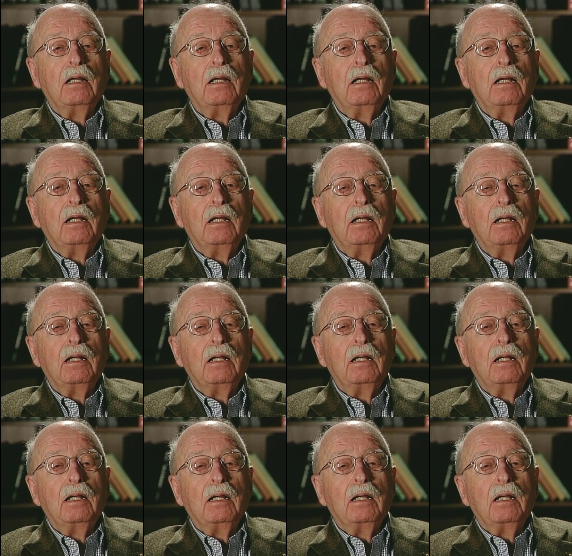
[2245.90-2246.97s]

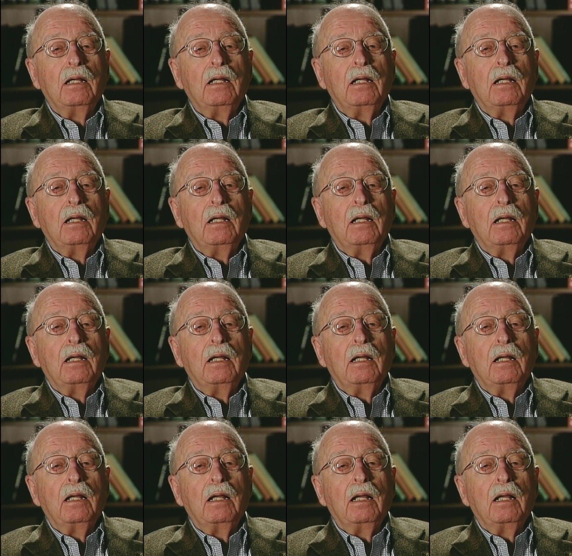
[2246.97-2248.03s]

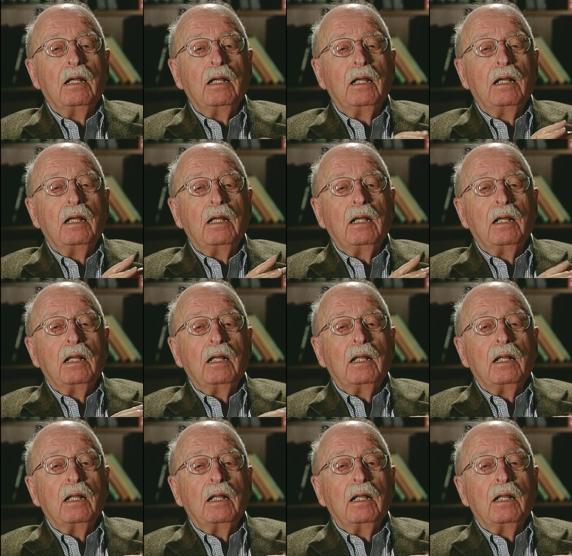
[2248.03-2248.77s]
[no speech]